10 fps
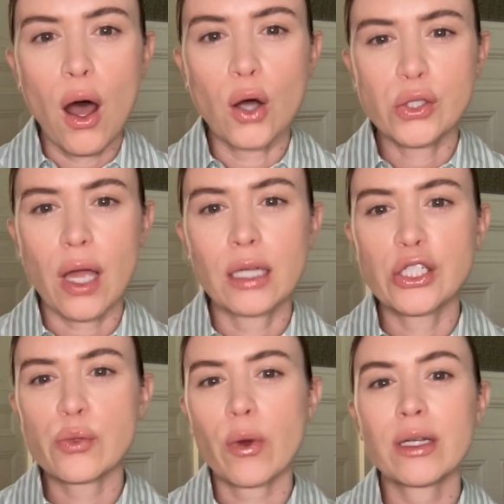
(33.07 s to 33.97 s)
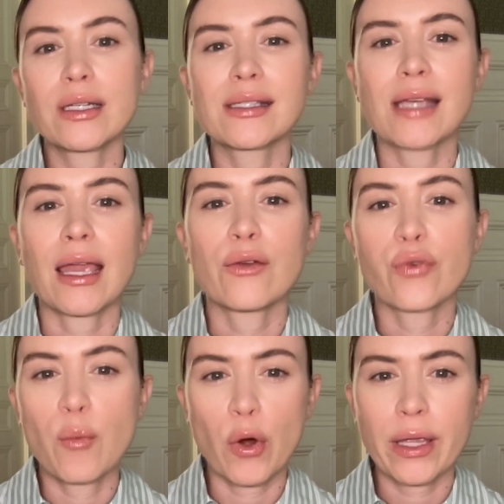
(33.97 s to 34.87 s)
Also, I just wanted to say
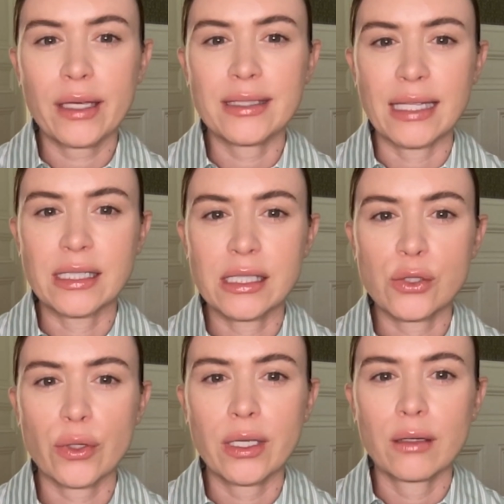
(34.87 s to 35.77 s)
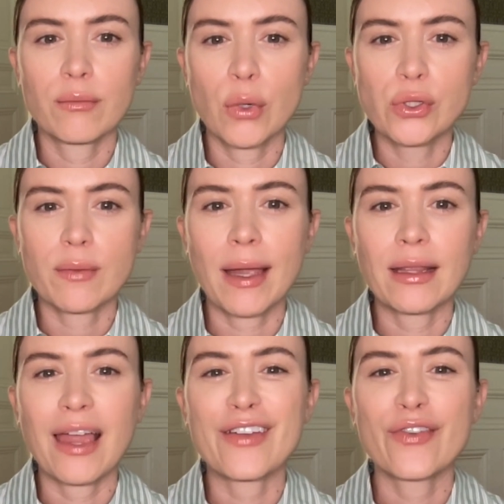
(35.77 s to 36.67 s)
from working in dentistry most of my
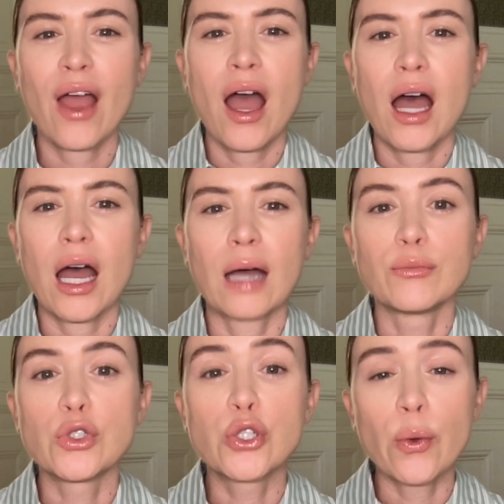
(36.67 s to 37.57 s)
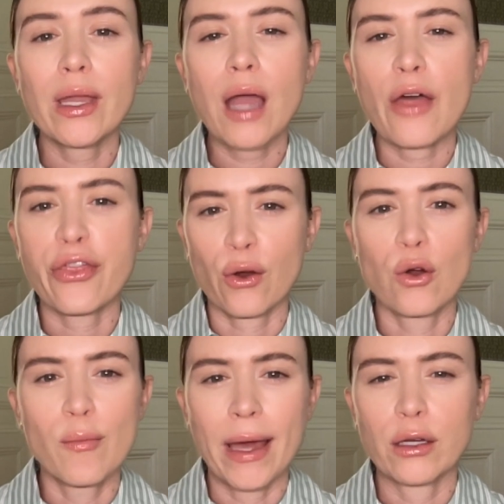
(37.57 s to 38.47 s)
life, um, doing a
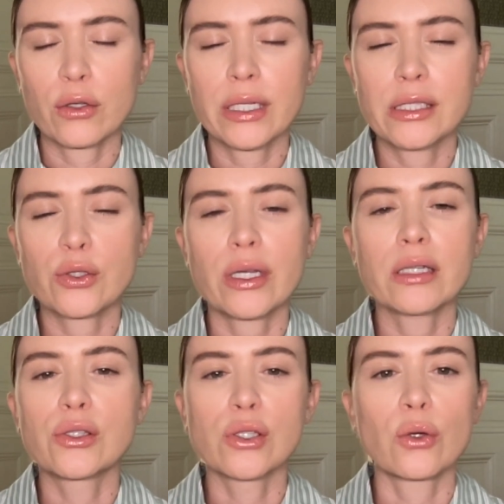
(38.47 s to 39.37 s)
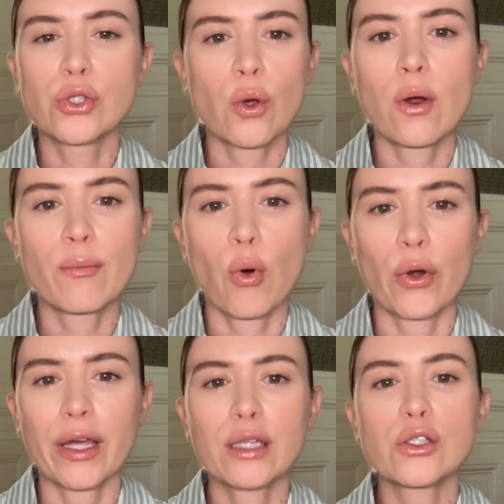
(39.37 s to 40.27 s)
thorough medical history is so, so
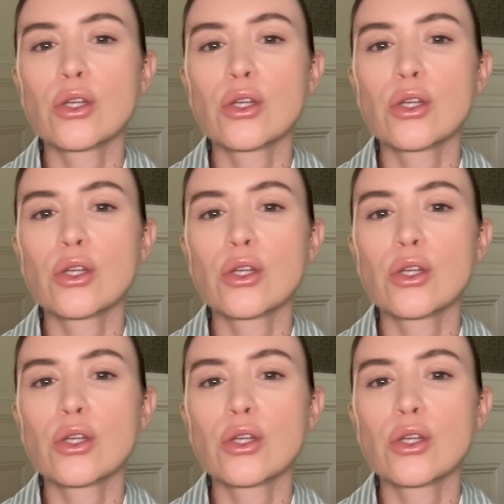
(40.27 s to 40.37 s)
important.